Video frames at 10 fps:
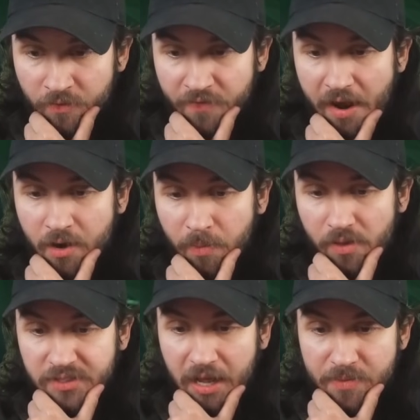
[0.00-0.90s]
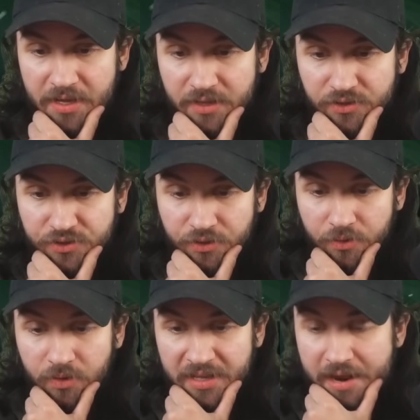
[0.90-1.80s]
Fireball's coming in
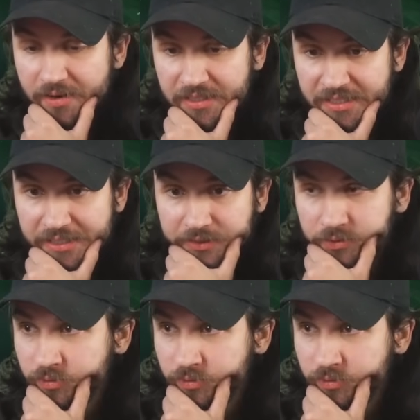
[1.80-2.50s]
soon. Guarantee it.